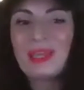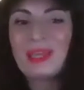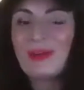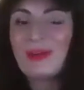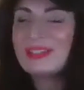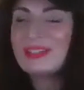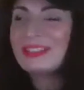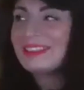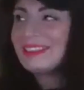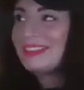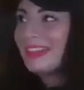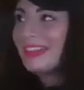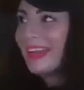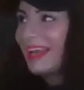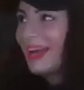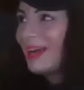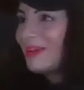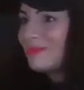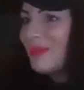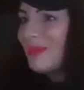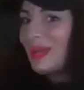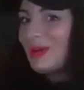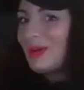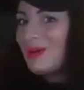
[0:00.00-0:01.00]
going, check
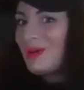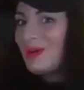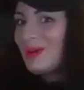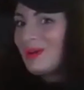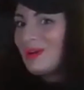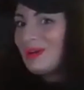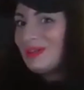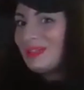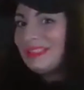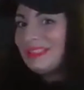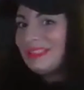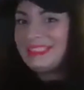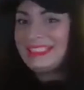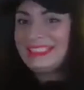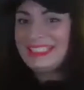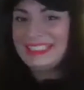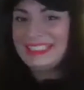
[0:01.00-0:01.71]
out my horn.